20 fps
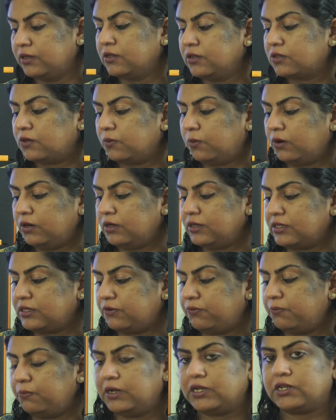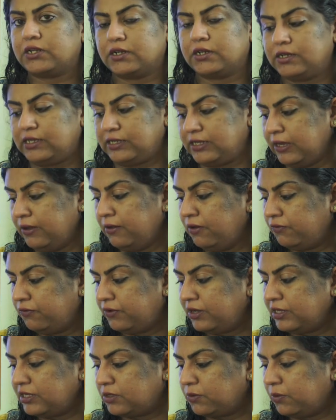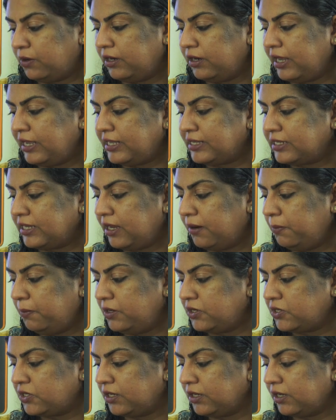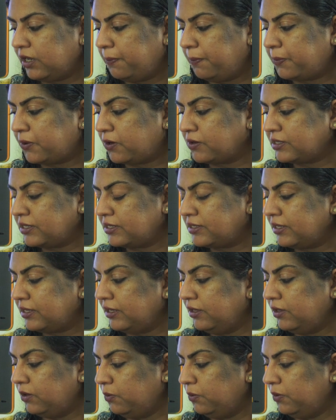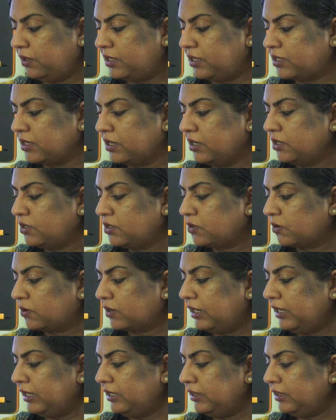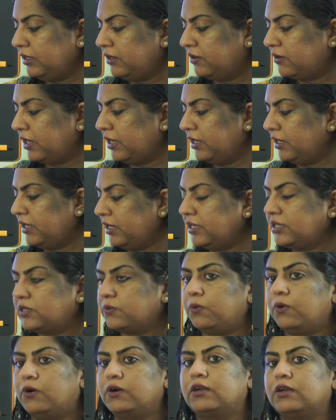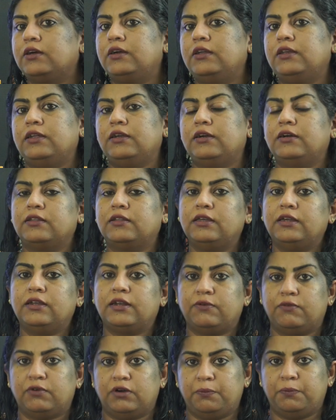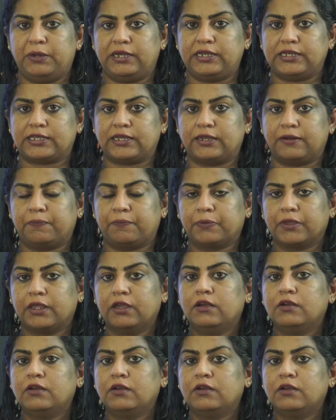So, what is the measures? First one, establishing a processing unit to clean the drainage water near the river basin.